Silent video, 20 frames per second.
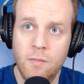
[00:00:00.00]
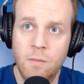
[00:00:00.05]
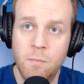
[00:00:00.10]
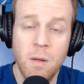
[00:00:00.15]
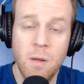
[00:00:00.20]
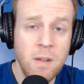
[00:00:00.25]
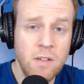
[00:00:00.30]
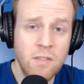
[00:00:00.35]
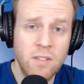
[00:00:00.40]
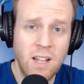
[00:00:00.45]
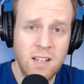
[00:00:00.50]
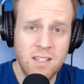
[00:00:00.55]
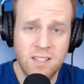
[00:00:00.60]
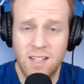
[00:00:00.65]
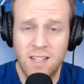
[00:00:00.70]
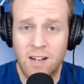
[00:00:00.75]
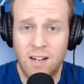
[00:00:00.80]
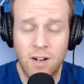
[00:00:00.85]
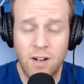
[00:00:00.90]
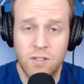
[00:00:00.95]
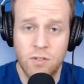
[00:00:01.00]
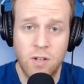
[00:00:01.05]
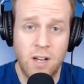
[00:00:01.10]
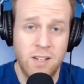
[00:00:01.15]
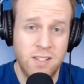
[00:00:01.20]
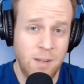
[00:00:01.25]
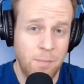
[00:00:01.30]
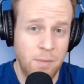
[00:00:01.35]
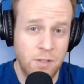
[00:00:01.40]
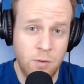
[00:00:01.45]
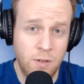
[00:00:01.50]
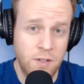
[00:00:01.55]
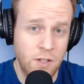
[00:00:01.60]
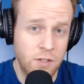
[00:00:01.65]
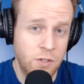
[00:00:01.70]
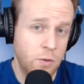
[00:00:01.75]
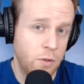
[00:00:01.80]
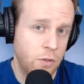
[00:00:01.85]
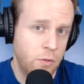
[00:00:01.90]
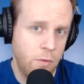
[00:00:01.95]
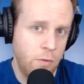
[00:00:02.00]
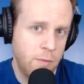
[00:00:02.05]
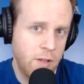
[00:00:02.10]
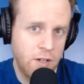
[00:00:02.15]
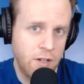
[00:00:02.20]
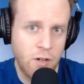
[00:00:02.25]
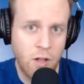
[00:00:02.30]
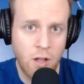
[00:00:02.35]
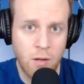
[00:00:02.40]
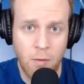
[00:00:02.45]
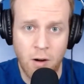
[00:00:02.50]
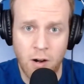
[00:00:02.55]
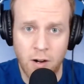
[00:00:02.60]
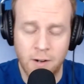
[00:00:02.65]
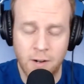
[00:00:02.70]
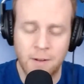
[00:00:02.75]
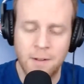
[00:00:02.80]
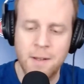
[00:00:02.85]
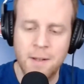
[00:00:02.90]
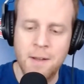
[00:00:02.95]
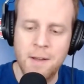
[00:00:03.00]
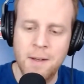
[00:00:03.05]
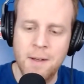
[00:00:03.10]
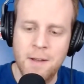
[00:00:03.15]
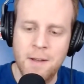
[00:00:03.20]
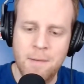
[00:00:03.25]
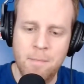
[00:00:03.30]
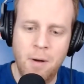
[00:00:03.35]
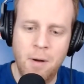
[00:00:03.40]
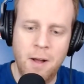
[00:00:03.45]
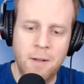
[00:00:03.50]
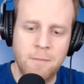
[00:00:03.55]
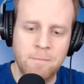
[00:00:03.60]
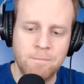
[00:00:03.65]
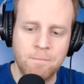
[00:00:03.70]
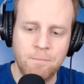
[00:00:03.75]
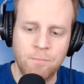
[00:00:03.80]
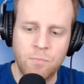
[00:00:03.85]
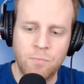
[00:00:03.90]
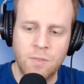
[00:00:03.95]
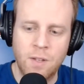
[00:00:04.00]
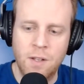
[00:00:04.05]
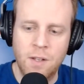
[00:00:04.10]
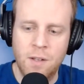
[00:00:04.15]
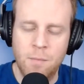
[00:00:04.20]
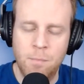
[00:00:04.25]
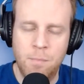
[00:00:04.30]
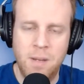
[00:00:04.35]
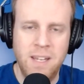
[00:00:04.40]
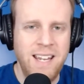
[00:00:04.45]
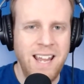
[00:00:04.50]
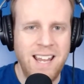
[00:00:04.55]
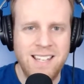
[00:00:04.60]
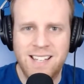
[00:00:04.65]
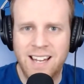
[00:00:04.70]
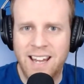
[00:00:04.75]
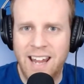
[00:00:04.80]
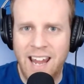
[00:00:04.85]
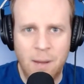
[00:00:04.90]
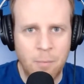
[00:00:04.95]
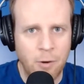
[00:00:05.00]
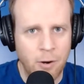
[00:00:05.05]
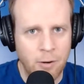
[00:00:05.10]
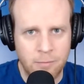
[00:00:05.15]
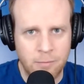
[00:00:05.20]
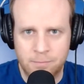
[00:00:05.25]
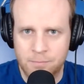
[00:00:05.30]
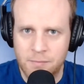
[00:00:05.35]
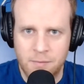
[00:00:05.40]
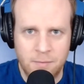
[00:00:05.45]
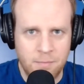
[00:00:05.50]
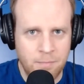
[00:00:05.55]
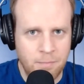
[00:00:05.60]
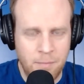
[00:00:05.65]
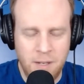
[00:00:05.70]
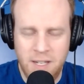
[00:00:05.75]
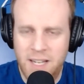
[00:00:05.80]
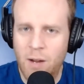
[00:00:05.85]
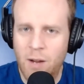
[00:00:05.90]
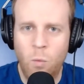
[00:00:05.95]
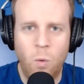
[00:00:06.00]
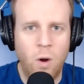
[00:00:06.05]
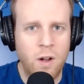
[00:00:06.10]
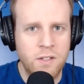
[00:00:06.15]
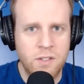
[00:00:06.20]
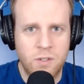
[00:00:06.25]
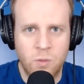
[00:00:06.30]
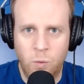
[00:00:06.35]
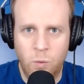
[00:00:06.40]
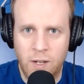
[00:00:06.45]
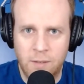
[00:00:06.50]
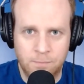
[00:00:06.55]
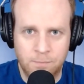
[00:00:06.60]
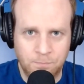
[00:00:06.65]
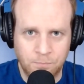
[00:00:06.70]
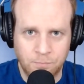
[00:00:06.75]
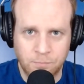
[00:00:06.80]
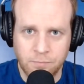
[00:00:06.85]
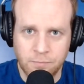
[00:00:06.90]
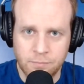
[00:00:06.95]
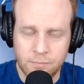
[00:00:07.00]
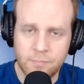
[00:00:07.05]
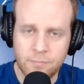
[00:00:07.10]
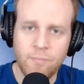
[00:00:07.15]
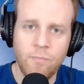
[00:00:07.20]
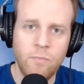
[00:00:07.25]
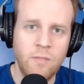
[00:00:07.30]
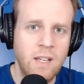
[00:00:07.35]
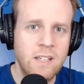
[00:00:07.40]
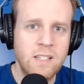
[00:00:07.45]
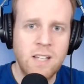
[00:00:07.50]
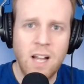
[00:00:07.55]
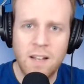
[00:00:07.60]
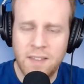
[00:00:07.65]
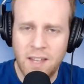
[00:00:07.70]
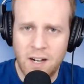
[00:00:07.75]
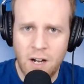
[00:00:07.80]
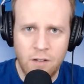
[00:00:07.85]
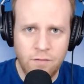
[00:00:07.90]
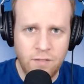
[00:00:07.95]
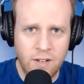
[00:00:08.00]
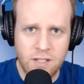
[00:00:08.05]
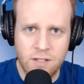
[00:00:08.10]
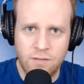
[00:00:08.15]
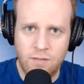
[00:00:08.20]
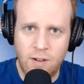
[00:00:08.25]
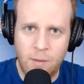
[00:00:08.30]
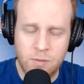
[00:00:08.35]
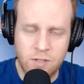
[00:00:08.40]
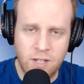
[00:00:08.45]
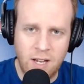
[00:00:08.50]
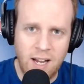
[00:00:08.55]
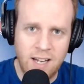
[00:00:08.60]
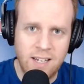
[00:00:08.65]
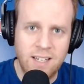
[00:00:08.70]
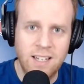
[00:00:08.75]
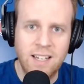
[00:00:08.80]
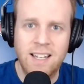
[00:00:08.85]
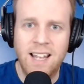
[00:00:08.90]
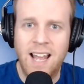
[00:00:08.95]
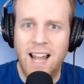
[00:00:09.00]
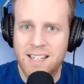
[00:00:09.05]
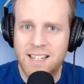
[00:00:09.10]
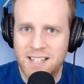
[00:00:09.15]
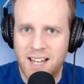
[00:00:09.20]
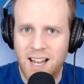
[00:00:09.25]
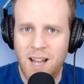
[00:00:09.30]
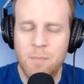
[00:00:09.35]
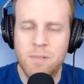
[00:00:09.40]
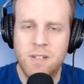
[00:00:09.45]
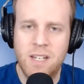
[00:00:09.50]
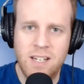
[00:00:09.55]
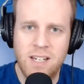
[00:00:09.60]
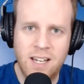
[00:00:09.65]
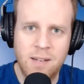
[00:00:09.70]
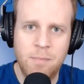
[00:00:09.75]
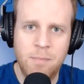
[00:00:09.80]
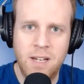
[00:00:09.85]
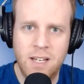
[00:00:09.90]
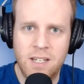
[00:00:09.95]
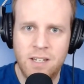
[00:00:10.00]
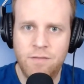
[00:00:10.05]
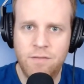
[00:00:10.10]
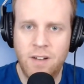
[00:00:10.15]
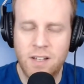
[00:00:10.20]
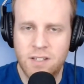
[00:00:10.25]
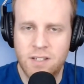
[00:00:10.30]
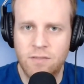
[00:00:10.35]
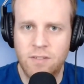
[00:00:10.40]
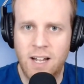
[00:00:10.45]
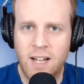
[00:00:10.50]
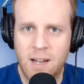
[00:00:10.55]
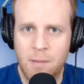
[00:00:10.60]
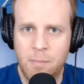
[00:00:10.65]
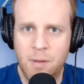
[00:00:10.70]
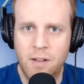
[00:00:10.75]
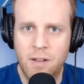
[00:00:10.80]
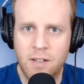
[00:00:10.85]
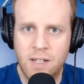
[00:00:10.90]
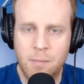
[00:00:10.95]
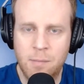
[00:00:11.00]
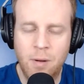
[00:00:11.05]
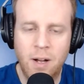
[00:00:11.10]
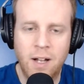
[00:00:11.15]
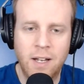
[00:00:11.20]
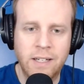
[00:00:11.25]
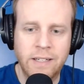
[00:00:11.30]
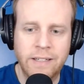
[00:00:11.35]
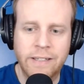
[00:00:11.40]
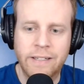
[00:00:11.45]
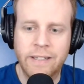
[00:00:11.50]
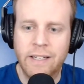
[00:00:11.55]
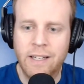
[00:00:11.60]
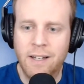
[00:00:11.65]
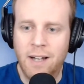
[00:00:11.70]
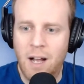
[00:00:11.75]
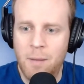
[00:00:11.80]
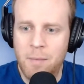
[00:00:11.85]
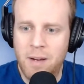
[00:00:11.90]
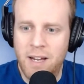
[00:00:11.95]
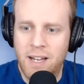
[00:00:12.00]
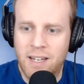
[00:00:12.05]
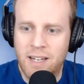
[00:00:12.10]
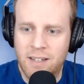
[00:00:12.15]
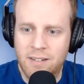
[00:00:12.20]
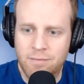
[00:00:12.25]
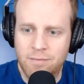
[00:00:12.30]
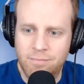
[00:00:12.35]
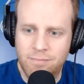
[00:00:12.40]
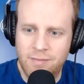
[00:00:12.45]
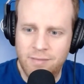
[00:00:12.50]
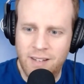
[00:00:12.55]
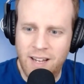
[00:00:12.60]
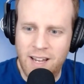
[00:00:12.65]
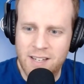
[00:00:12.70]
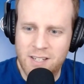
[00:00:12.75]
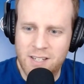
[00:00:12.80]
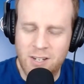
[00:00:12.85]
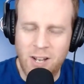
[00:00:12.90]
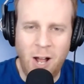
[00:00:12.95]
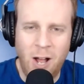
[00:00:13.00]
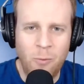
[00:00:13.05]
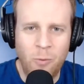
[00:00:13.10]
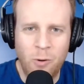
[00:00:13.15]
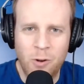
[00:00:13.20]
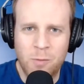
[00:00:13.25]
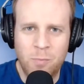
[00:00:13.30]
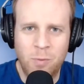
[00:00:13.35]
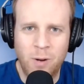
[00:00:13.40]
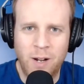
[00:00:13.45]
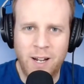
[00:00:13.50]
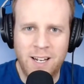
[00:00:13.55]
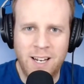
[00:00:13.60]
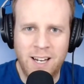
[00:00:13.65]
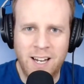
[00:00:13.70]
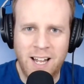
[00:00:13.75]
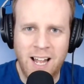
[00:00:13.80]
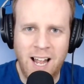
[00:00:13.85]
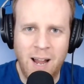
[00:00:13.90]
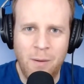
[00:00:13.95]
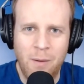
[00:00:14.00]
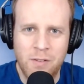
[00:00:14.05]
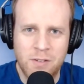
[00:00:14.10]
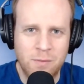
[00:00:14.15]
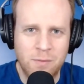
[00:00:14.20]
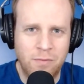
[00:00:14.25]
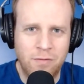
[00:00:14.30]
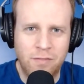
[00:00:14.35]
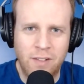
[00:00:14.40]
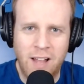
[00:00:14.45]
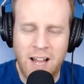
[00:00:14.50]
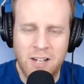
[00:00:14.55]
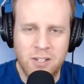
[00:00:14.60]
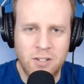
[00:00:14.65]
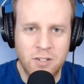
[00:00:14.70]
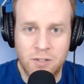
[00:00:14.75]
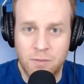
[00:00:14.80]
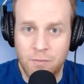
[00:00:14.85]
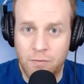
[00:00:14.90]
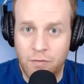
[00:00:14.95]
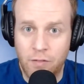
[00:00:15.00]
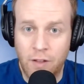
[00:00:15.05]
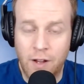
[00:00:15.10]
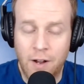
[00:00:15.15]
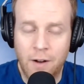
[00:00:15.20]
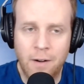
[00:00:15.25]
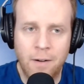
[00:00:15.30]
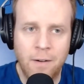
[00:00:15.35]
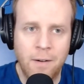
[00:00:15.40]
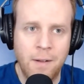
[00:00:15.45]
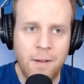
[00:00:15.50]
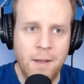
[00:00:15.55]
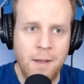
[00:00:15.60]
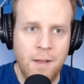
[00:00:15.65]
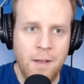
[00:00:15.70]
Maybe even less than that, right? So I said between the $2 and $3 million mark. But PK is a gamer. PK wants to win. He's got that offensive upside. At times, he can be a defensive liability. But, I mean, is it not worth bringing in a guy with some flash and some flair